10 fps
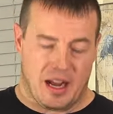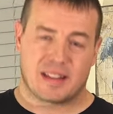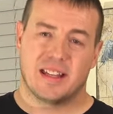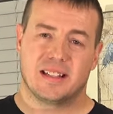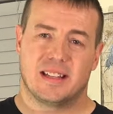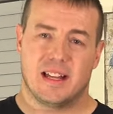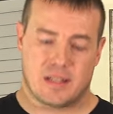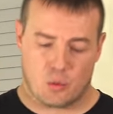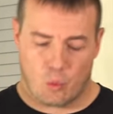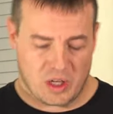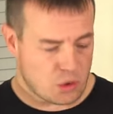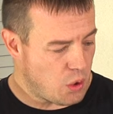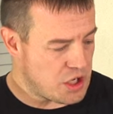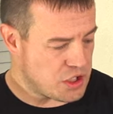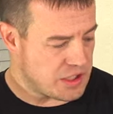I think that one
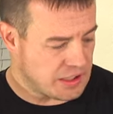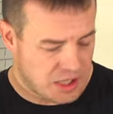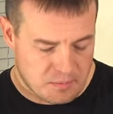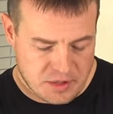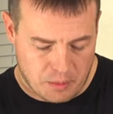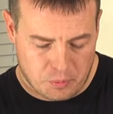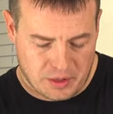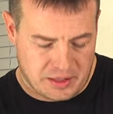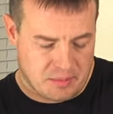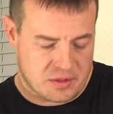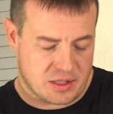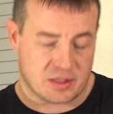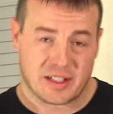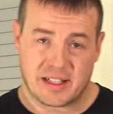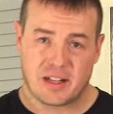question that comes up when it comes to
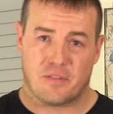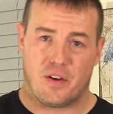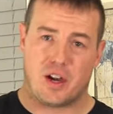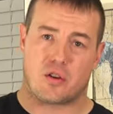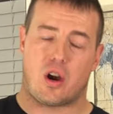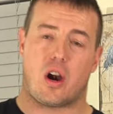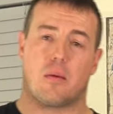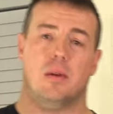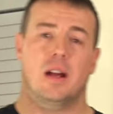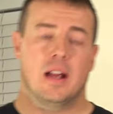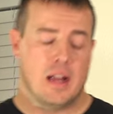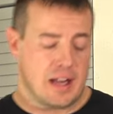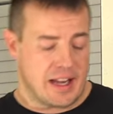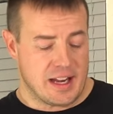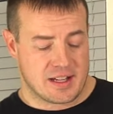cleaning a firearm
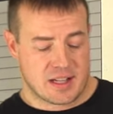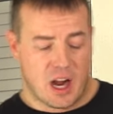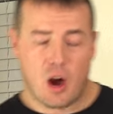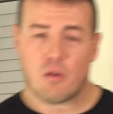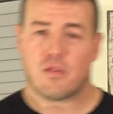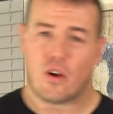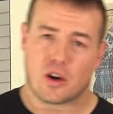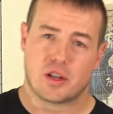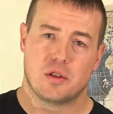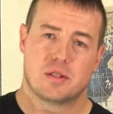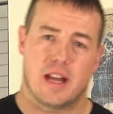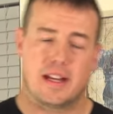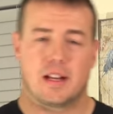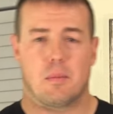is how far do you take it